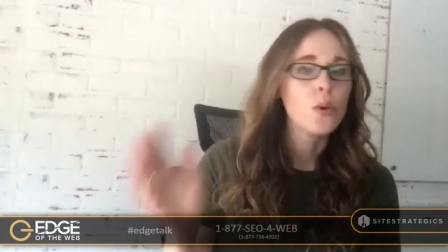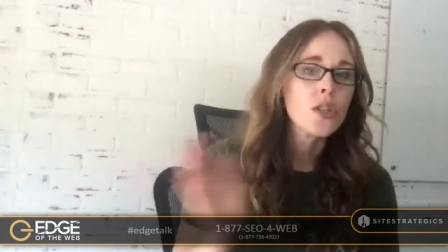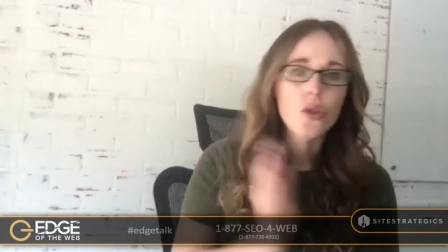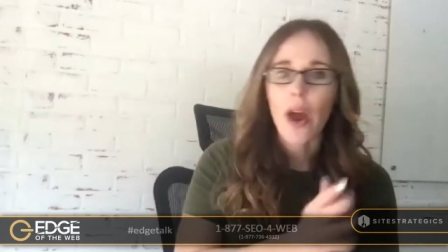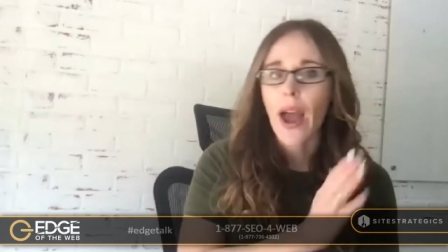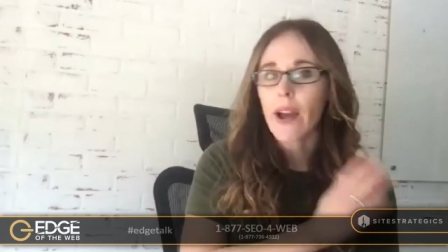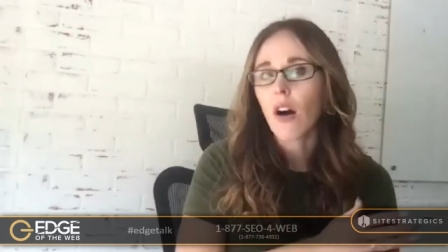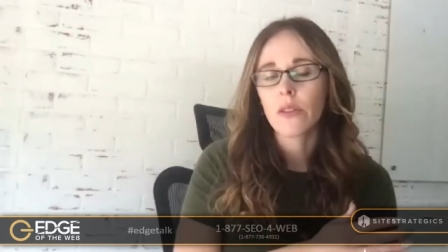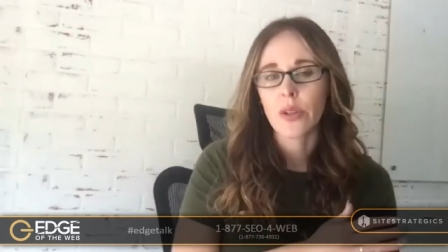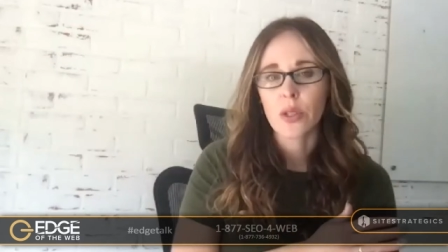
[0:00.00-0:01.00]
you can track
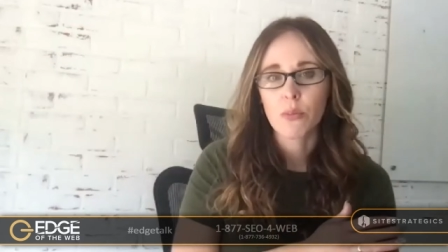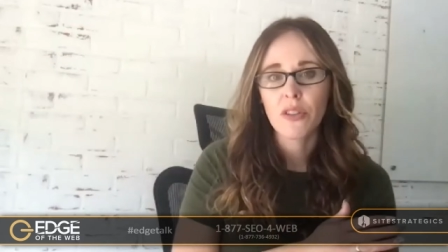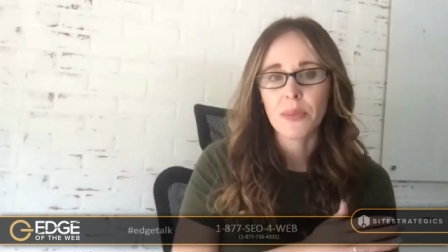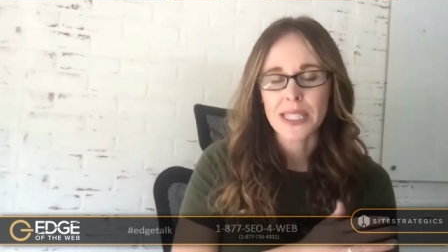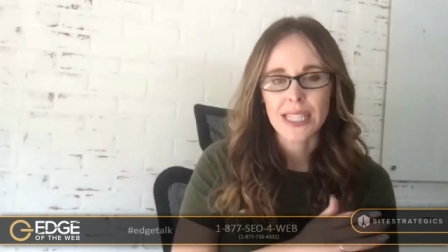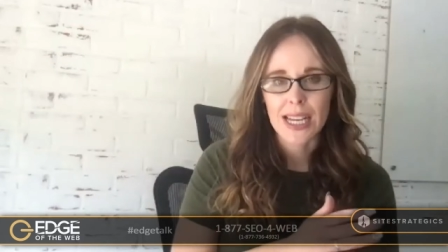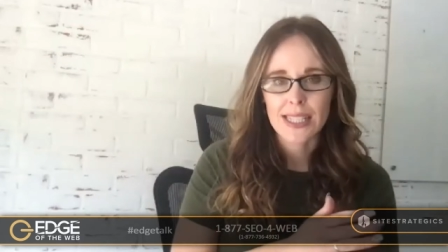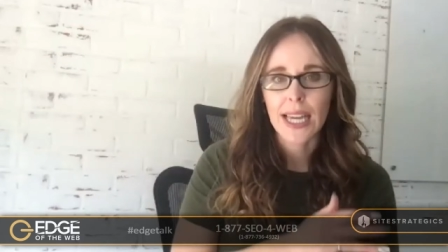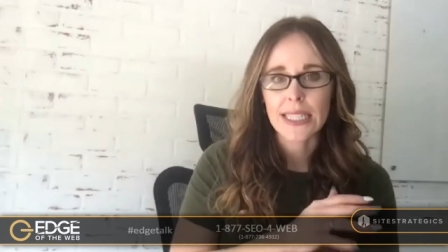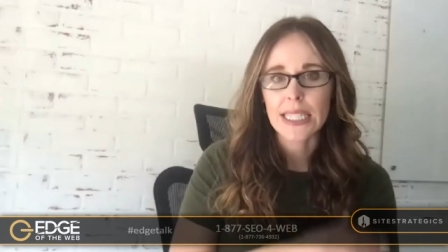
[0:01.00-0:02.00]
all of those movements and
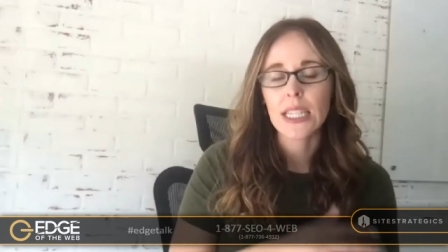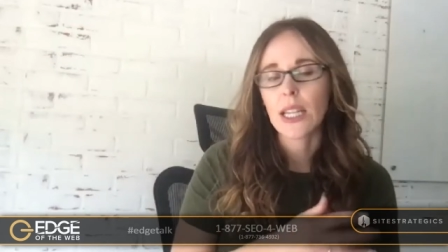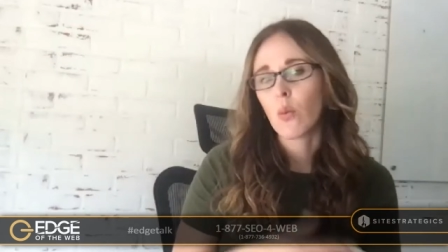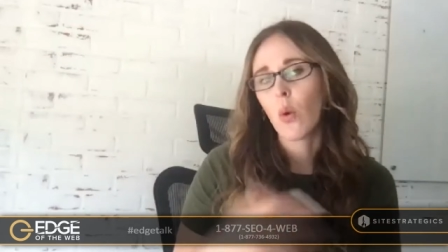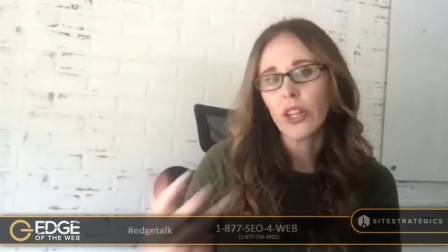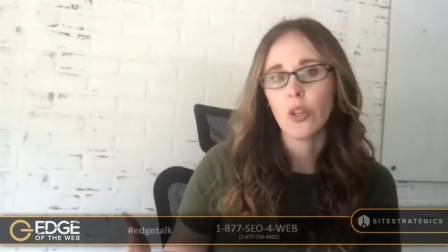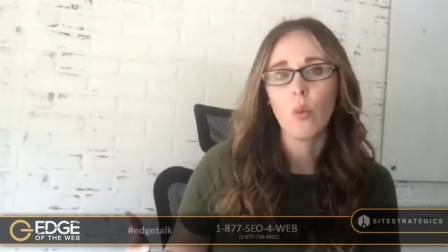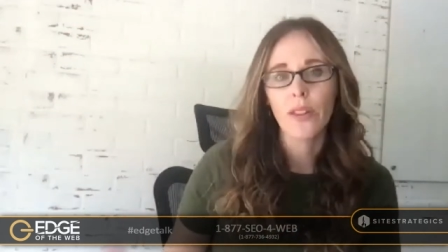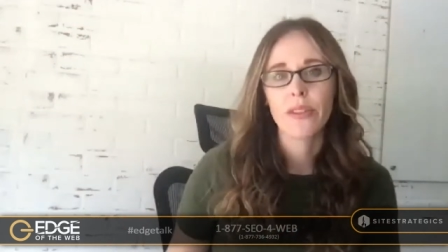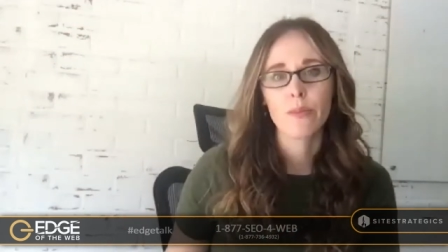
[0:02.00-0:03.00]
that's ideally what
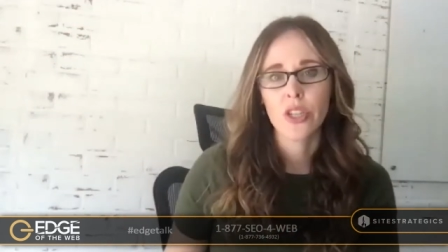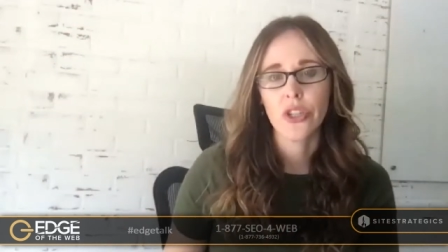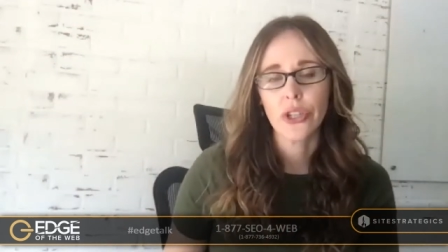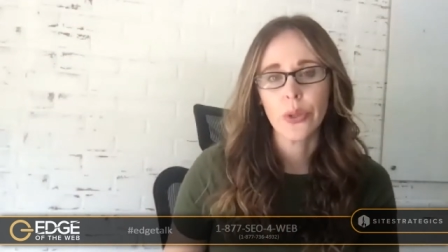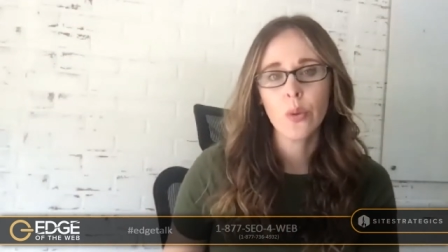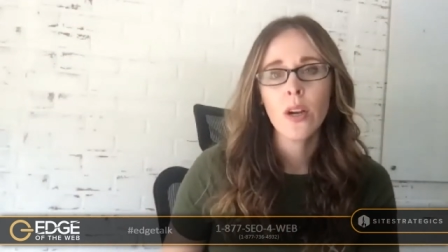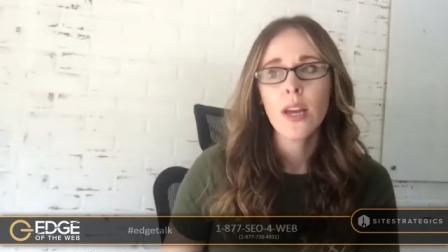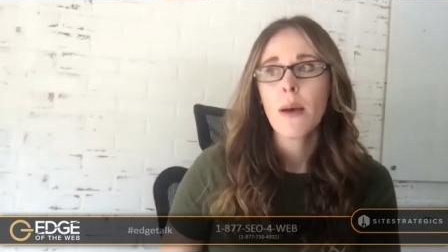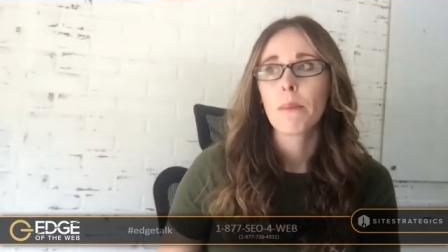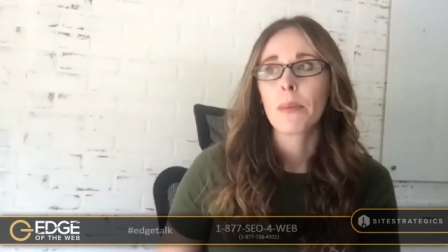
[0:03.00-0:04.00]
you want them to do